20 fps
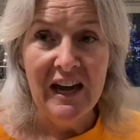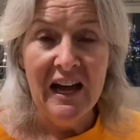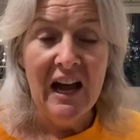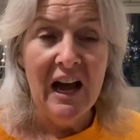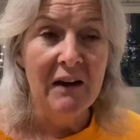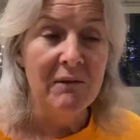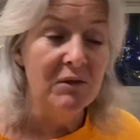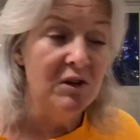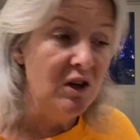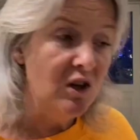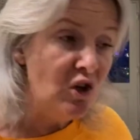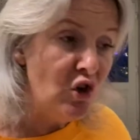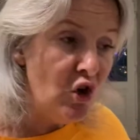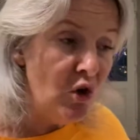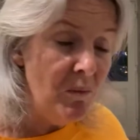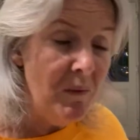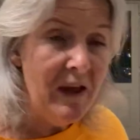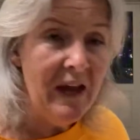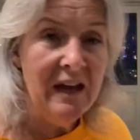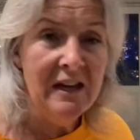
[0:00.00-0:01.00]
and I'm going to
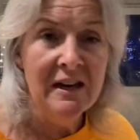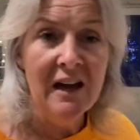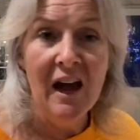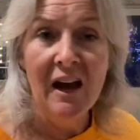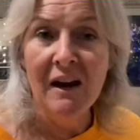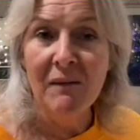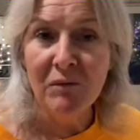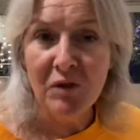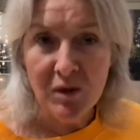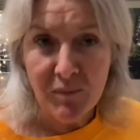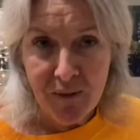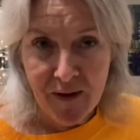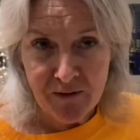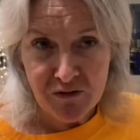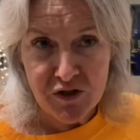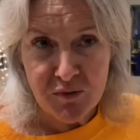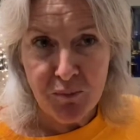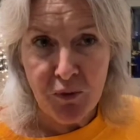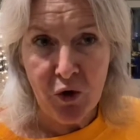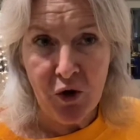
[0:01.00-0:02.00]
come in and I'm going to be able
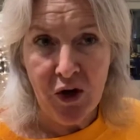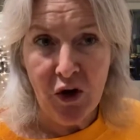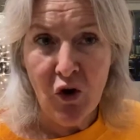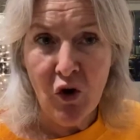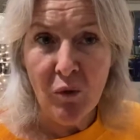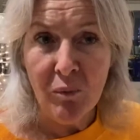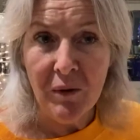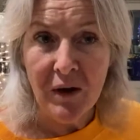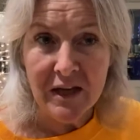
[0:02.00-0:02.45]
to put it up.